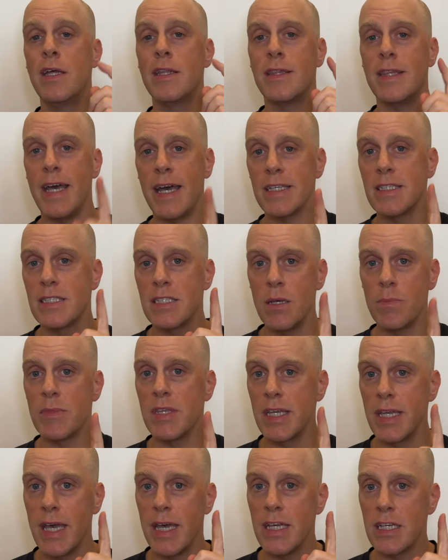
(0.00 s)
That's
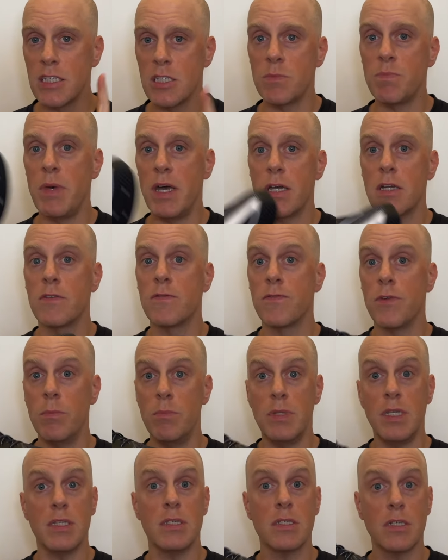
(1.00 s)
something I expect
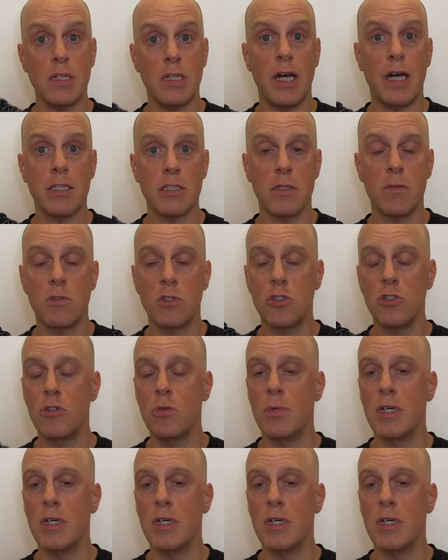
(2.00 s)
from this class of shoe,